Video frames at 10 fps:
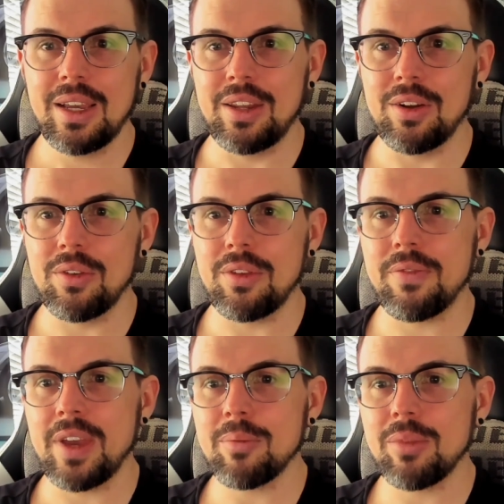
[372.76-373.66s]
You know, the
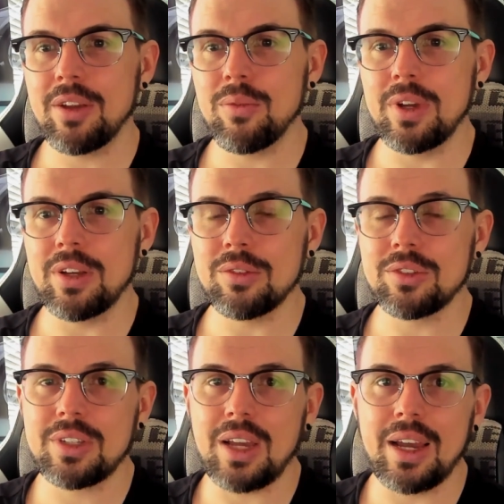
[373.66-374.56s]
fan blade
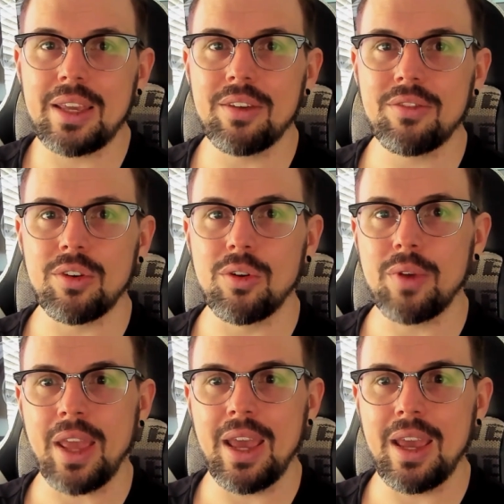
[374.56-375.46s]
wheels, I guess they're
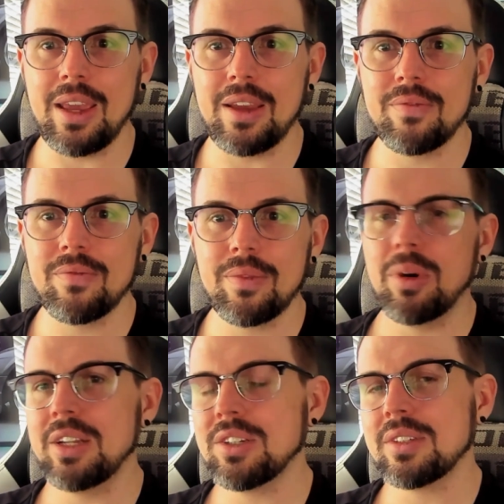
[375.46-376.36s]
okay,
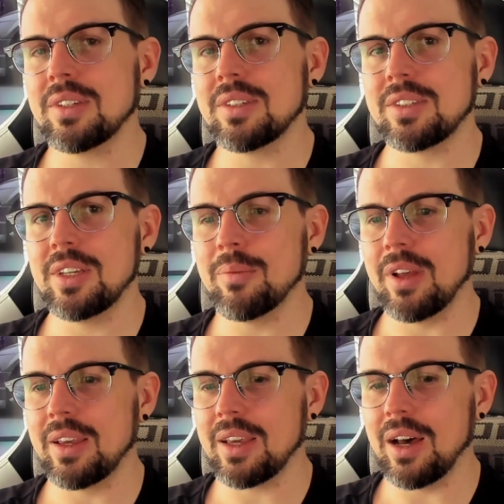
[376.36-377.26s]
but it just doesn't seem
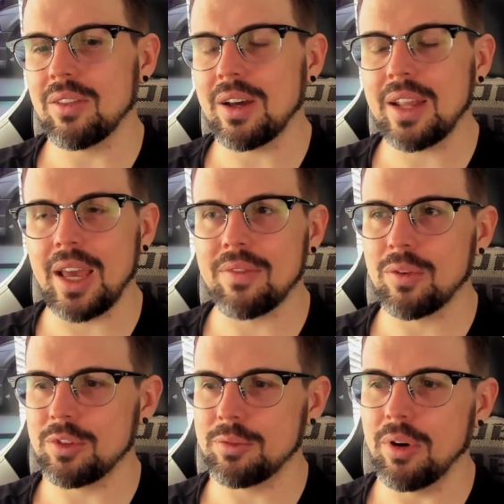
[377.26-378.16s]
like a lot of
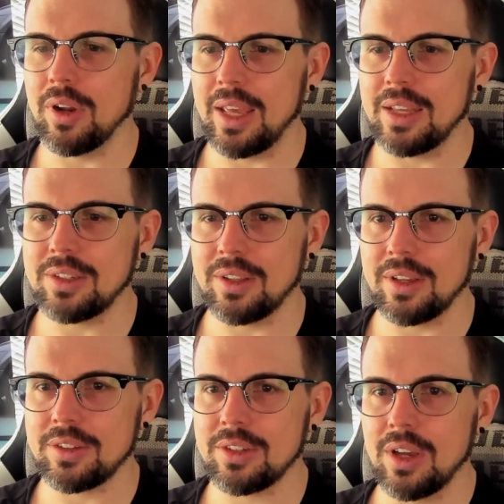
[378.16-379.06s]
effort was put into
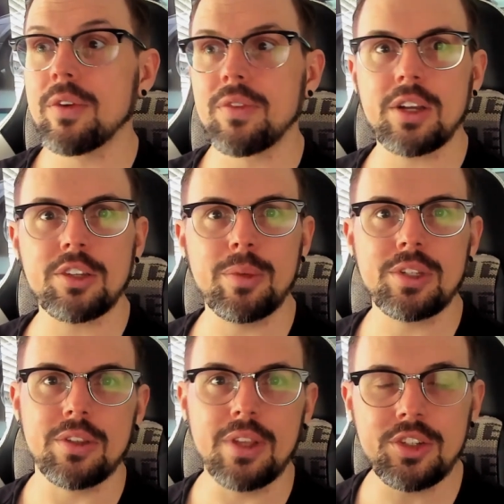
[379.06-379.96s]
this. Oh, I forgot to
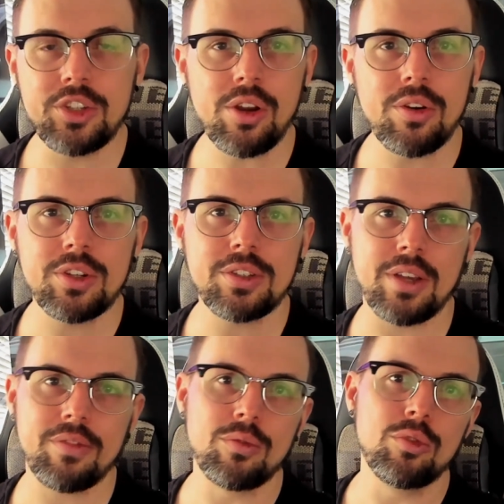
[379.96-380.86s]
mention, the interior does
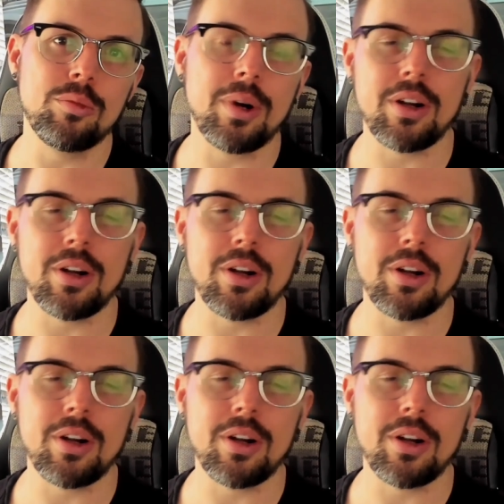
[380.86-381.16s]
have some cool